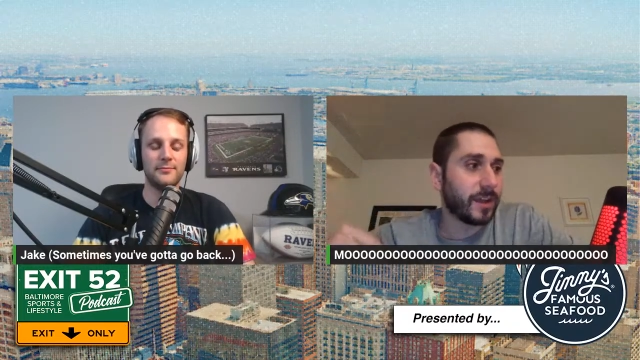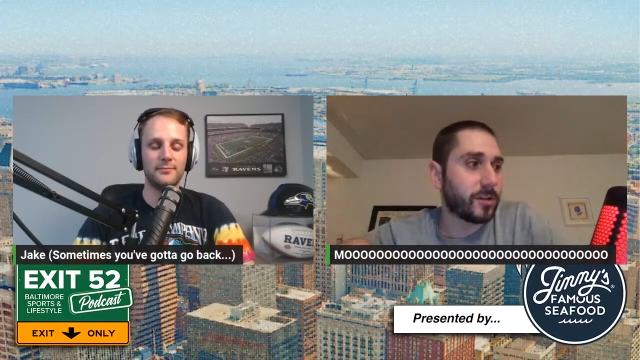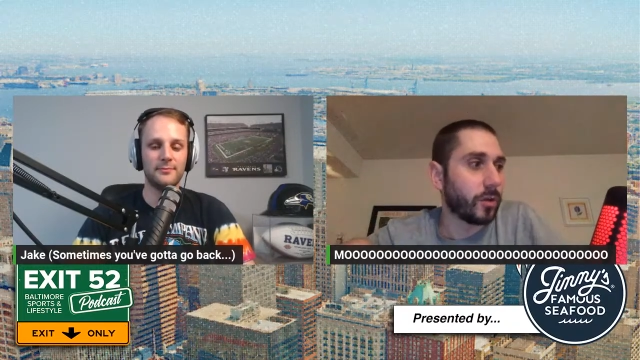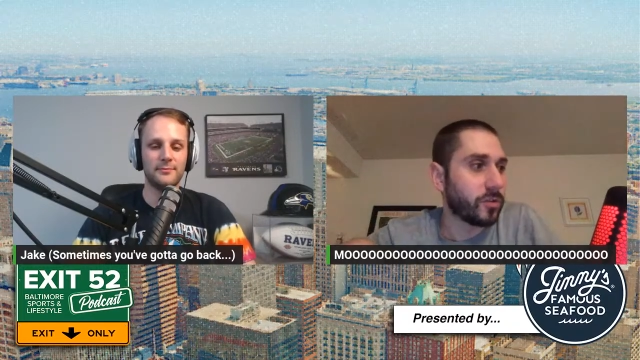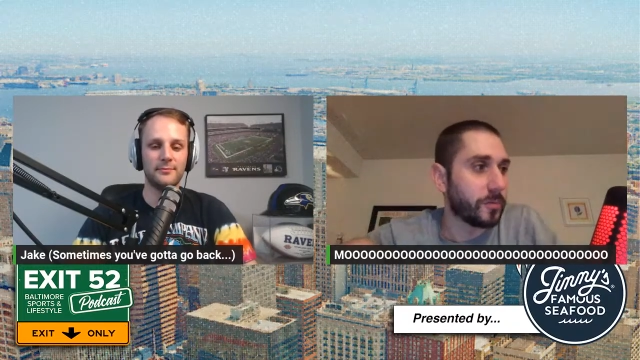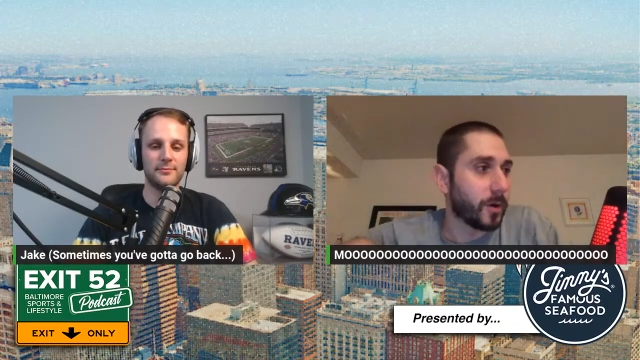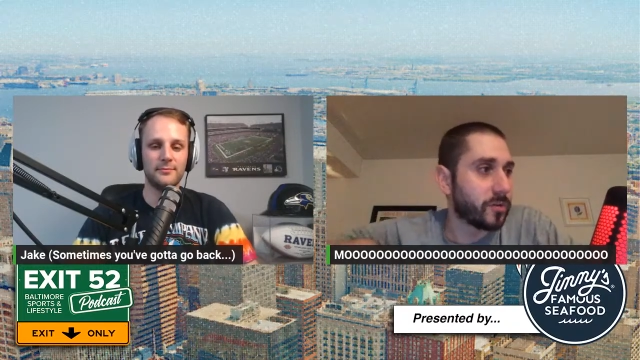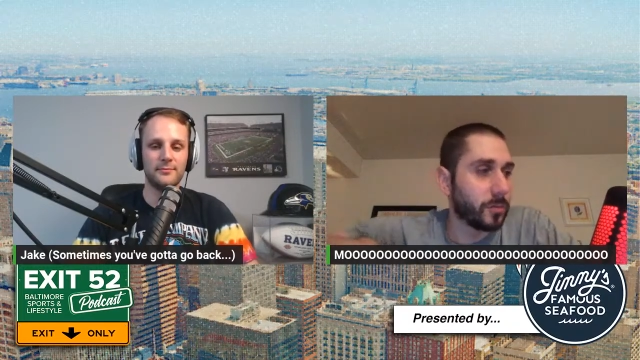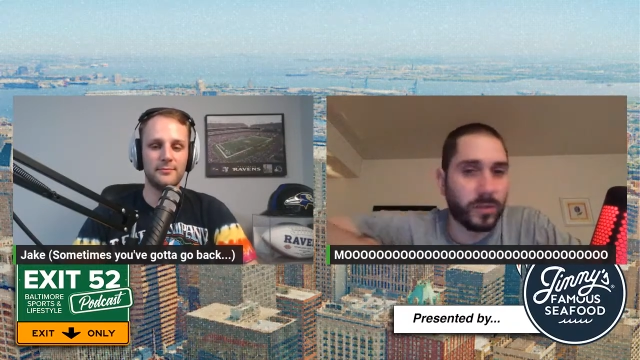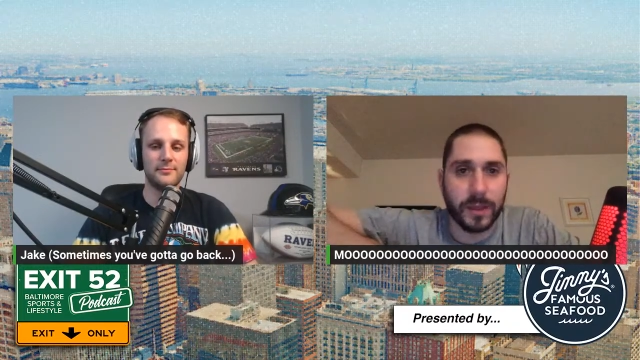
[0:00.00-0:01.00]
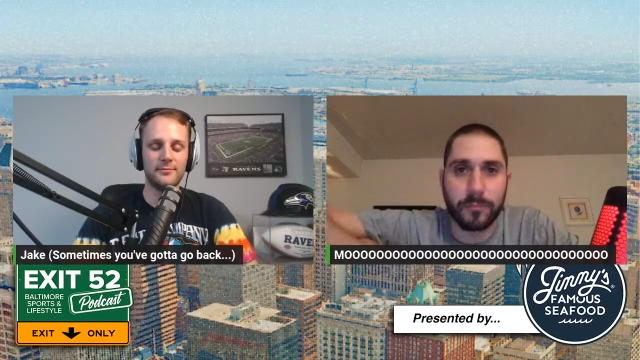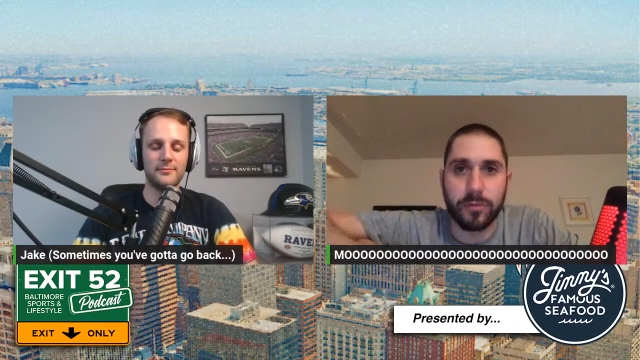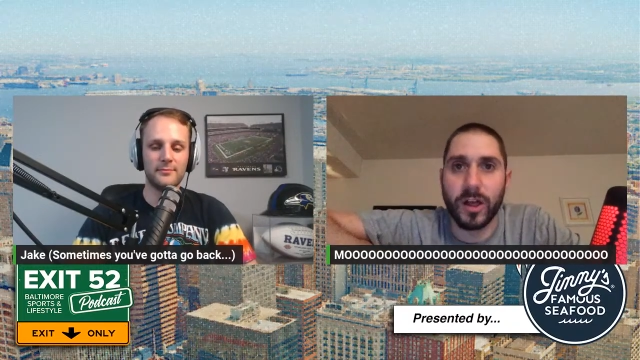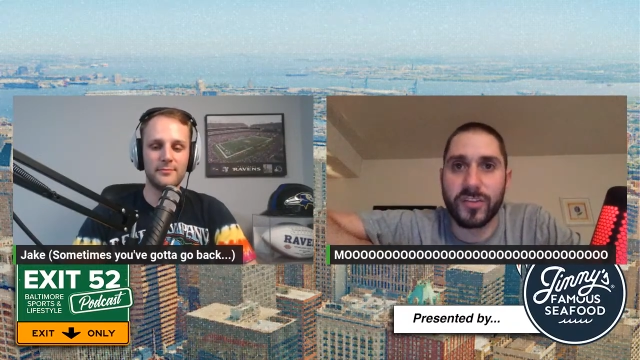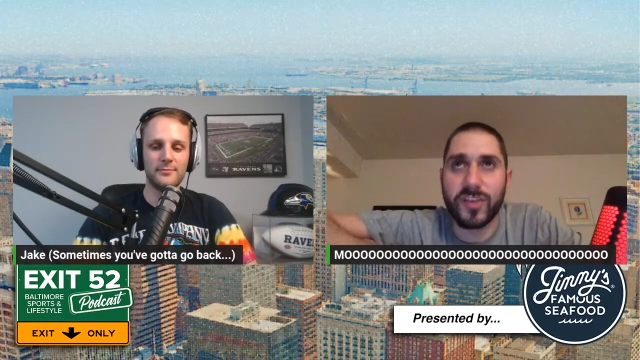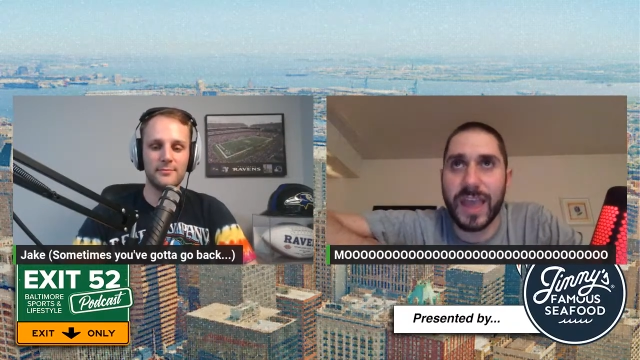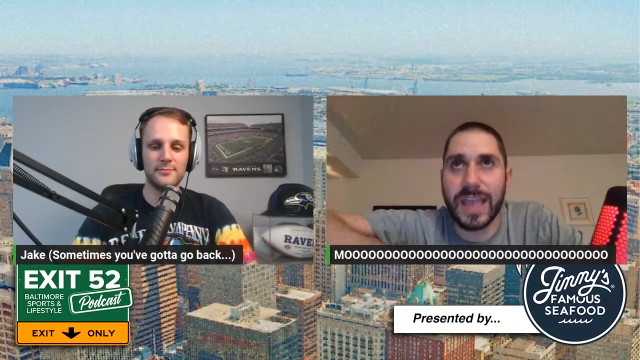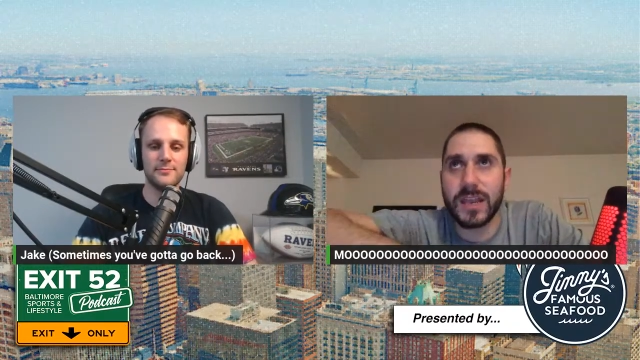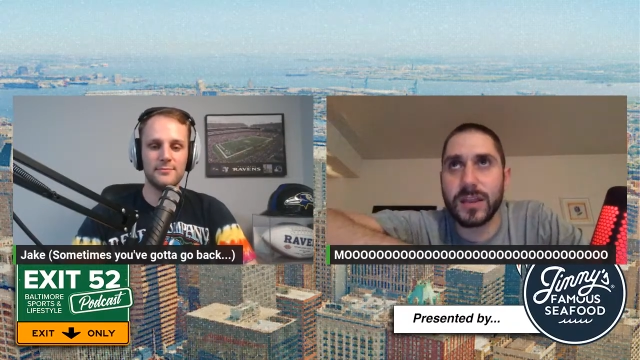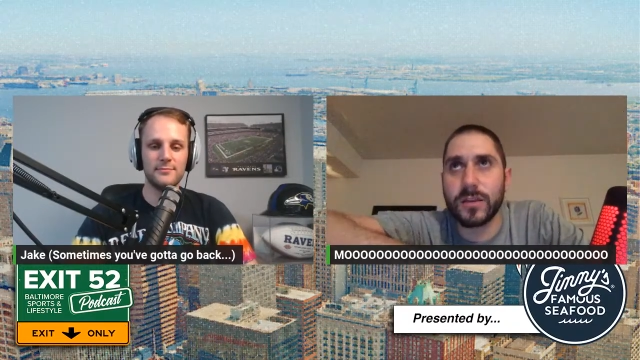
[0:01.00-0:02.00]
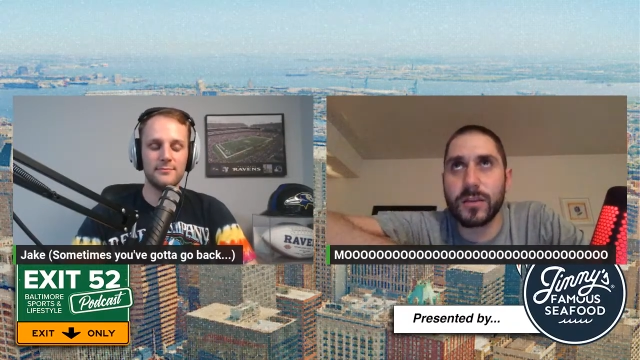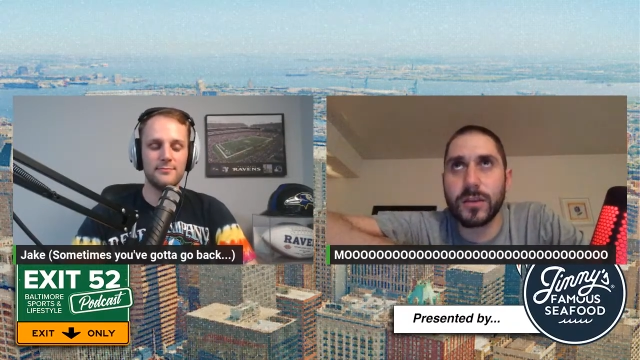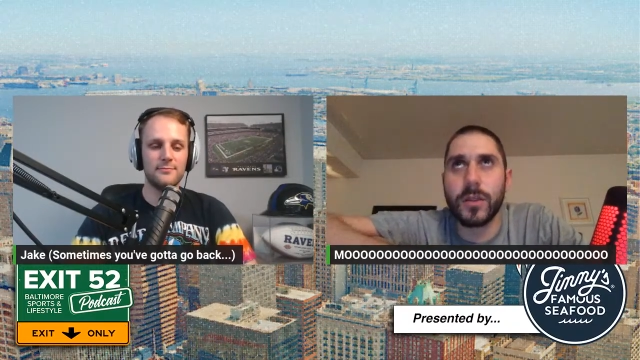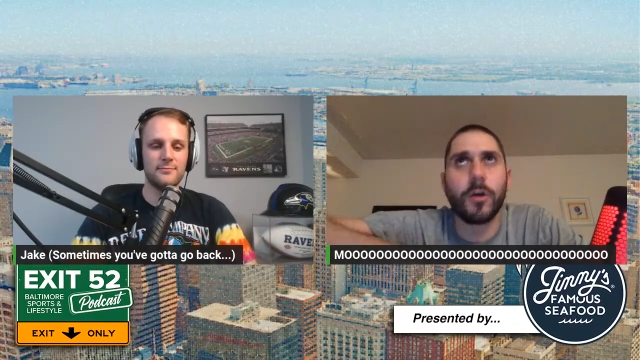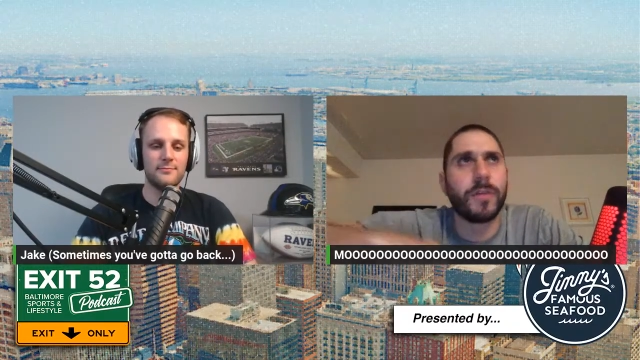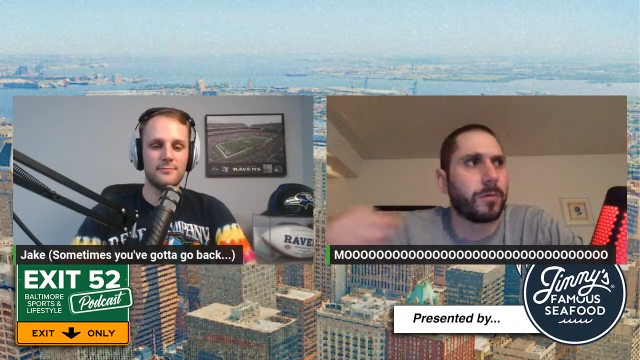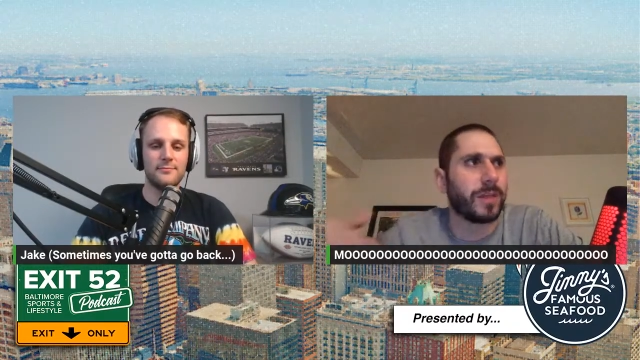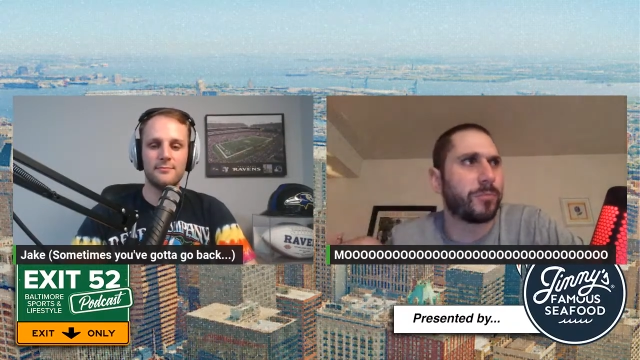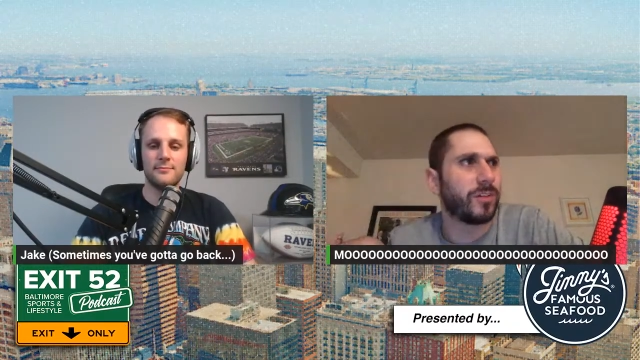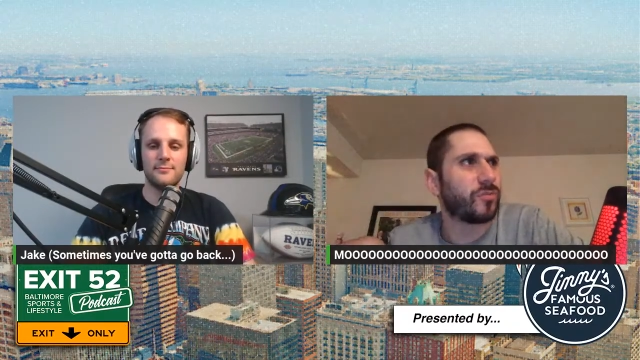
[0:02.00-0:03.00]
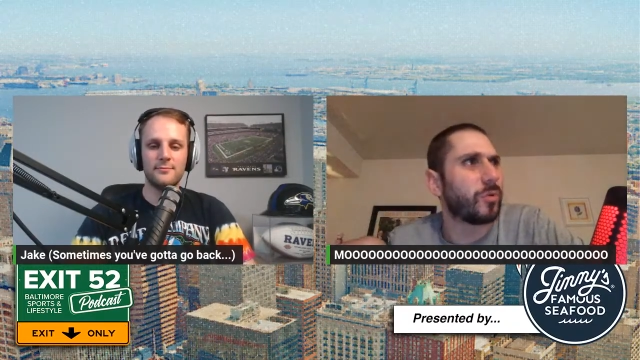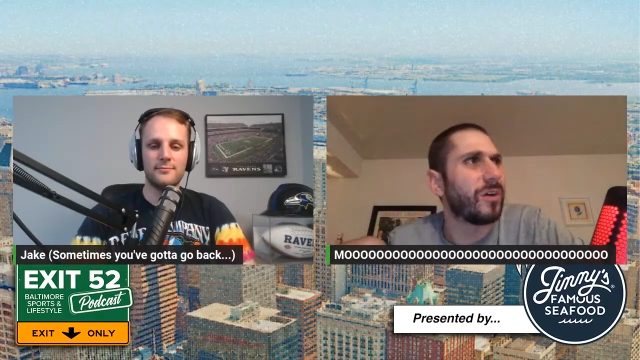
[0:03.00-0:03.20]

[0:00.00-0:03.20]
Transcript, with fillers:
Speaker 1: closest person was like plus eight. No, they were like plus twelve